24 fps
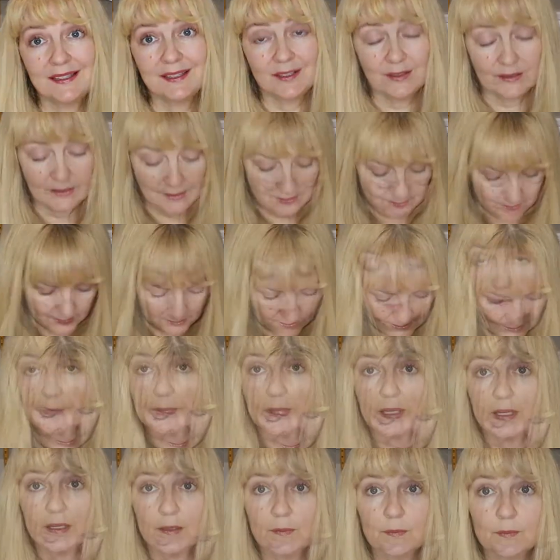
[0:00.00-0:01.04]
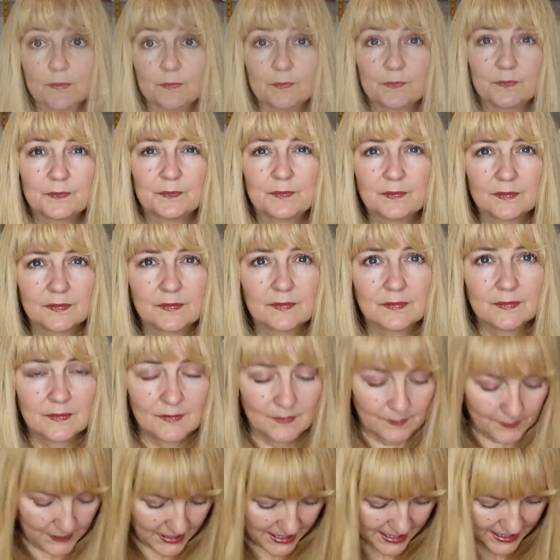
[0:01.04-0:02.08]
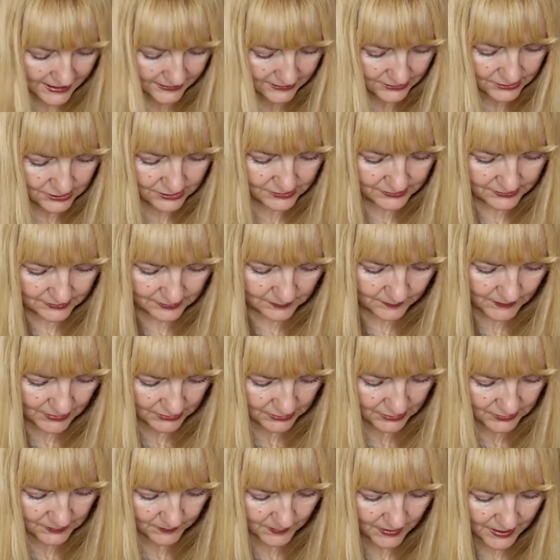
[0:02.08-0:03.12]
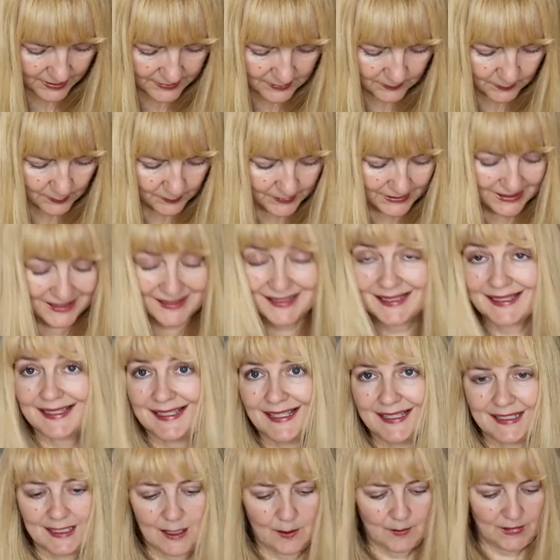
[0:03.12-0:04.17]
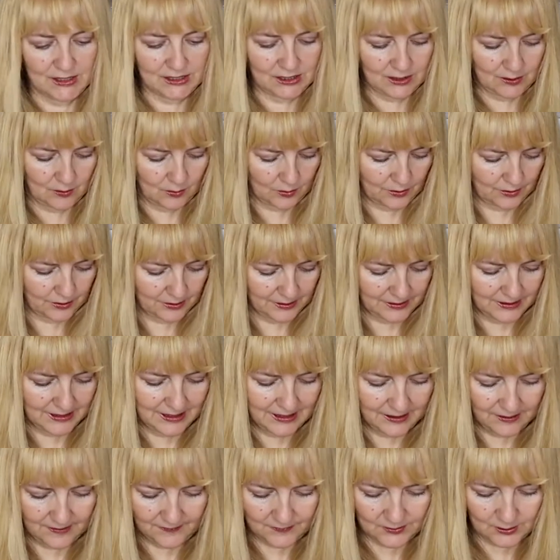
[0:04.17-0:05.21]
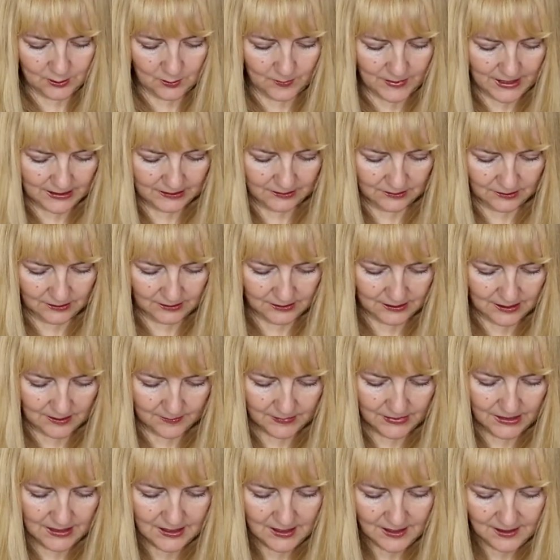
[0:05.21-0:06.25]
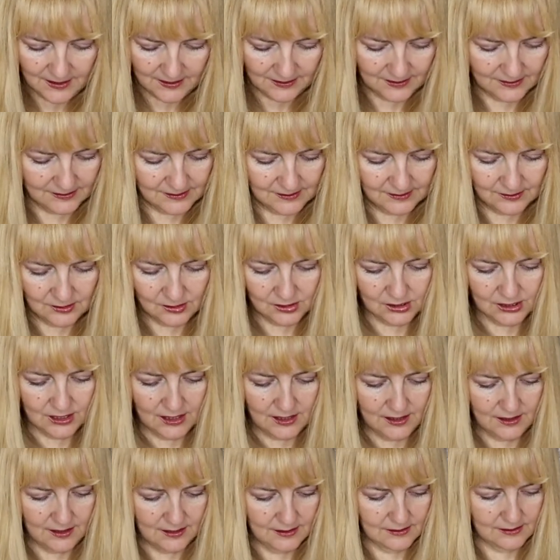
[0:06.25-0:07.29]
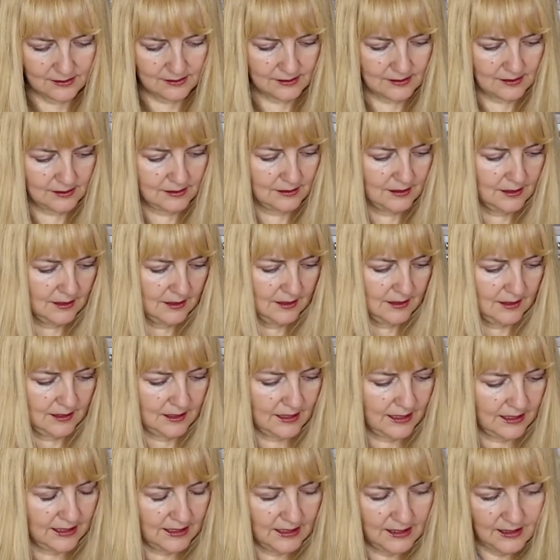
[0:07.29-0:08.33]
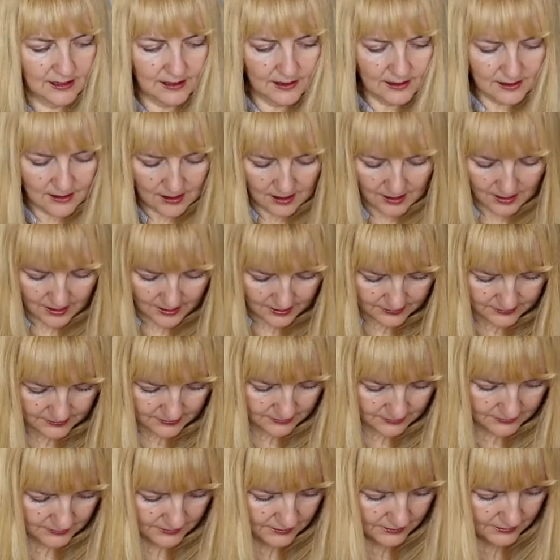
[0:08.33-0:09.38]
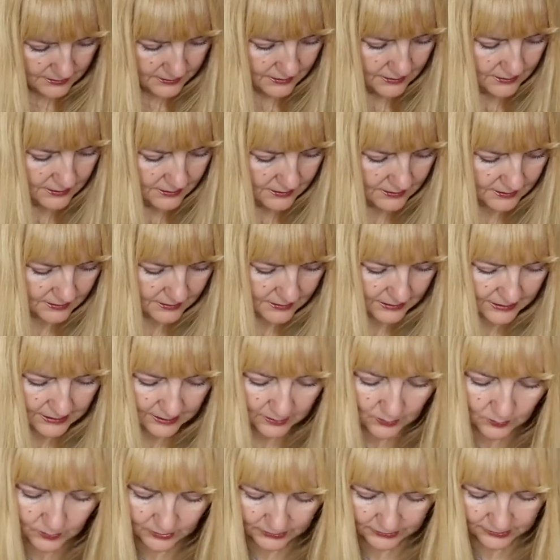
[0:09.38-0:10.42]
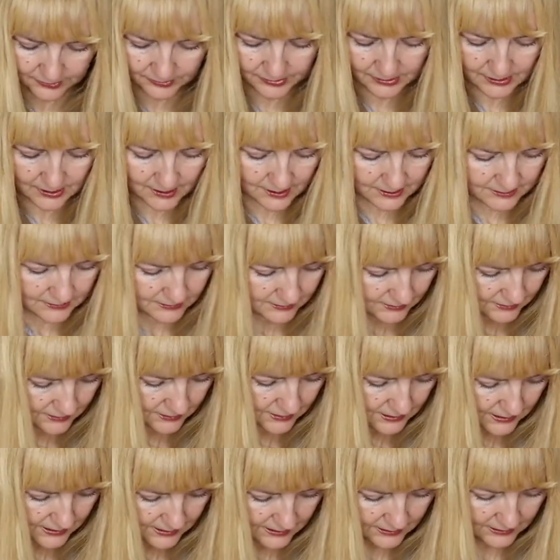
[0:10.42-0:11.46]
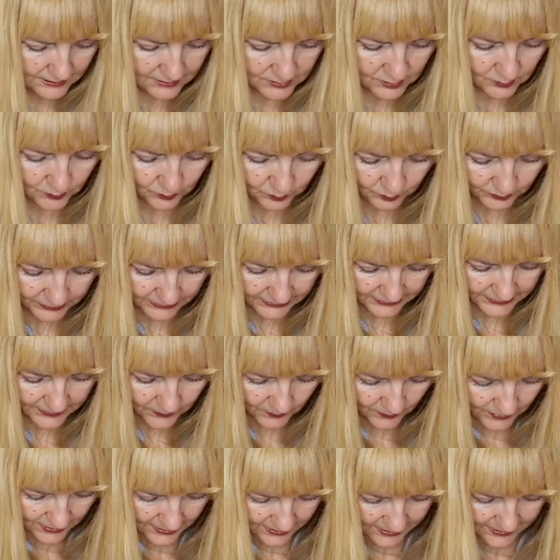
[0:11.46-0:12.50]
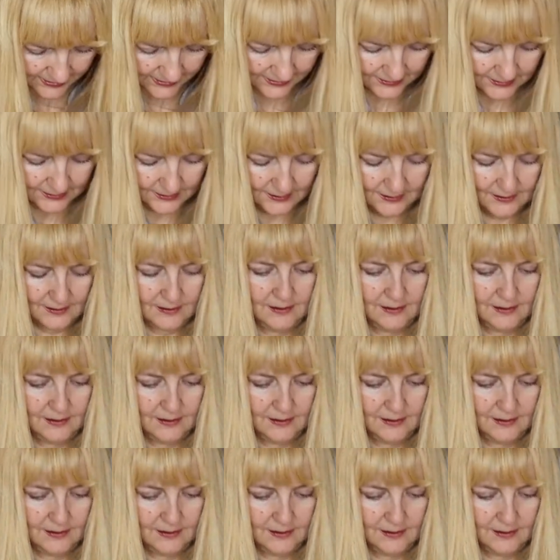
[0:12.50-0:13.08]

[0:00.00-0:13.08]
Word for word: in their little um, packages as much as possible because it says how much I ordered, and then I have to go back and look it up. This is just a cotton, like a quilter's cotton. It's really wide.